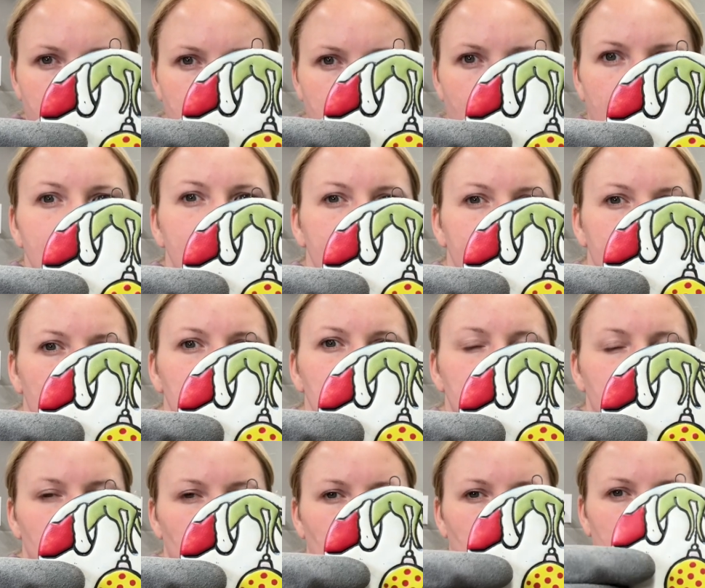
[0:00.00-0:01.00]
I like it
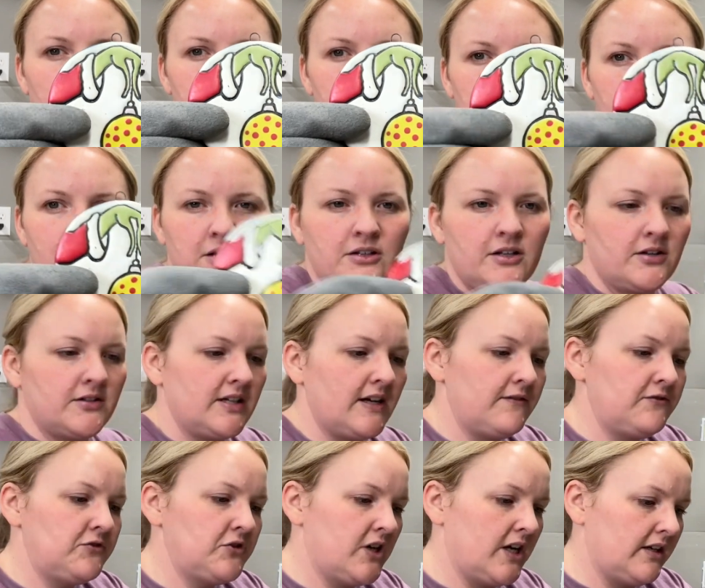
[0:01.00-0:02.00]
with the white background. I've
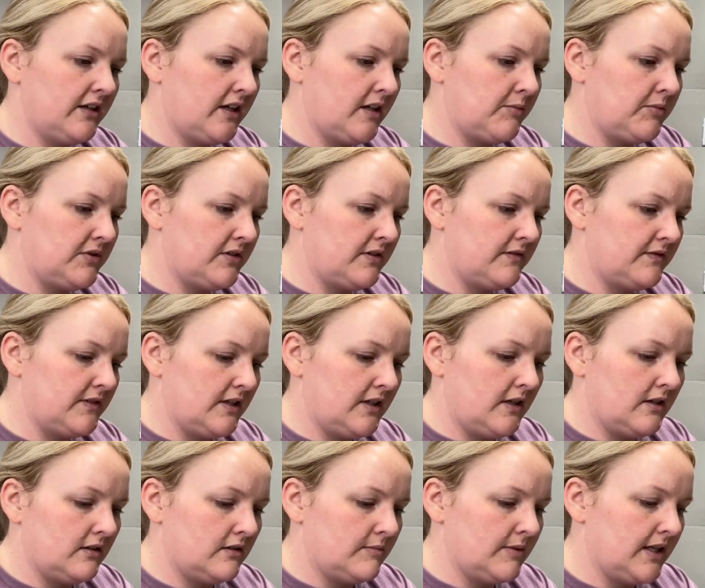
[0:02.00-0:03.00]
tried a couple different
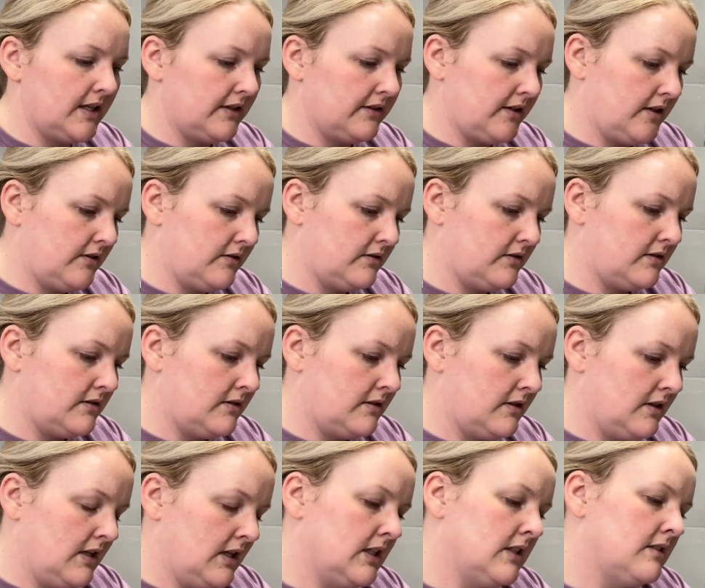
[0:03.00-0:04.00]
color backgrounds.
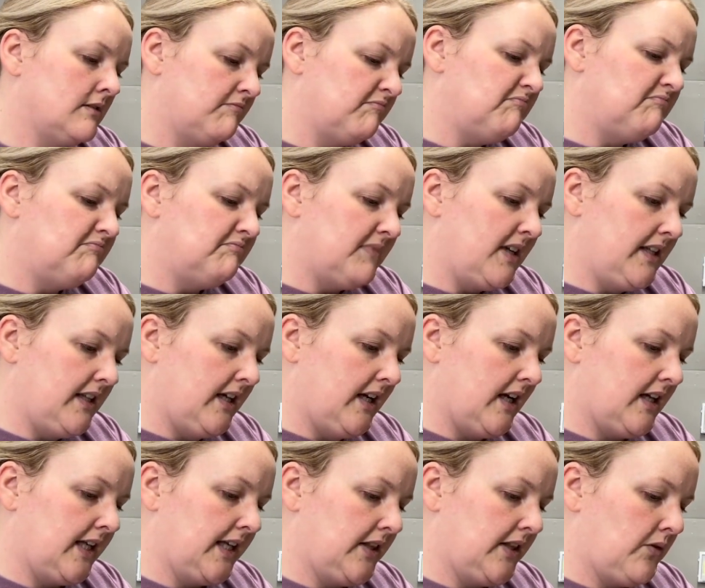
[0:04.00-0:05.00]
I think I
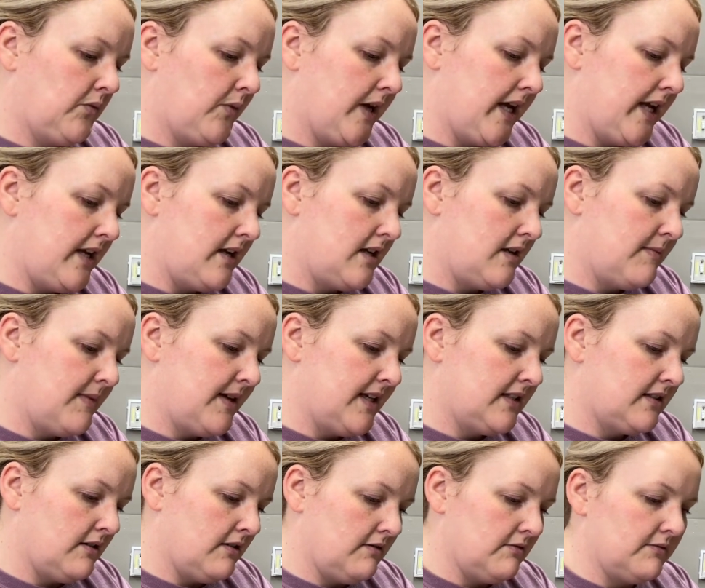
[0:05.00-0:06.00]
like the white. It makes
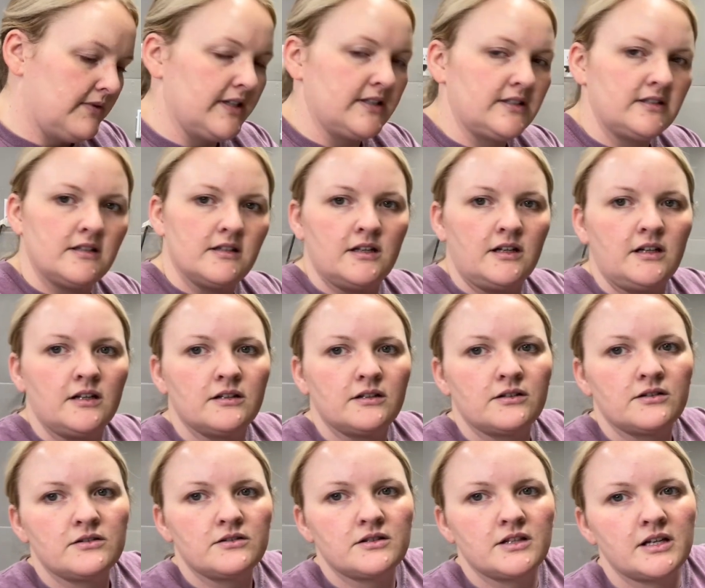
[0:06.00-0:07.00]
all the rest of the
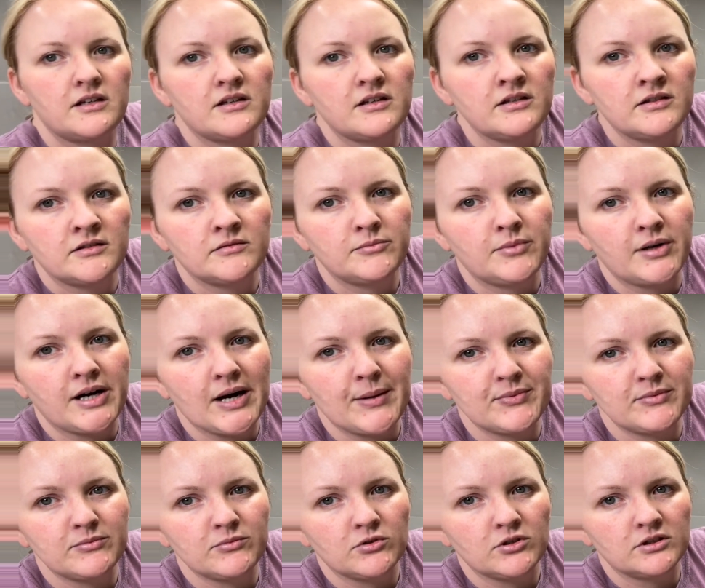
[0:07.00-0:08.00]
colors like pop
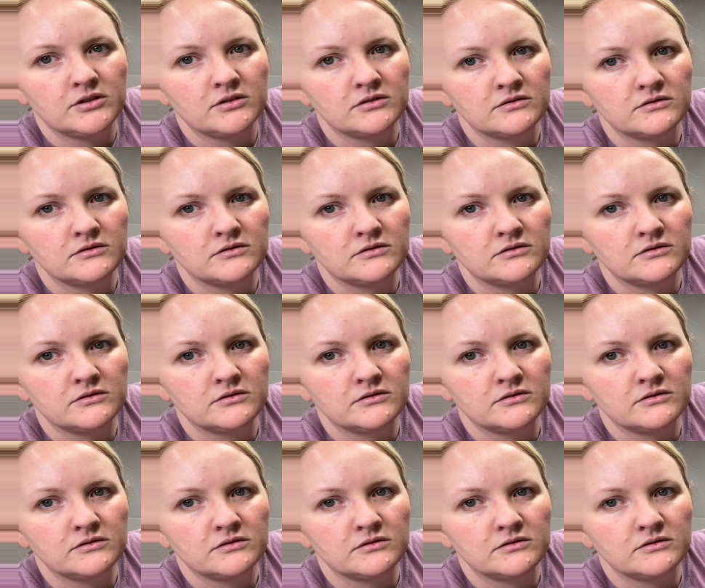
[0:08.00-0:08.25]
more.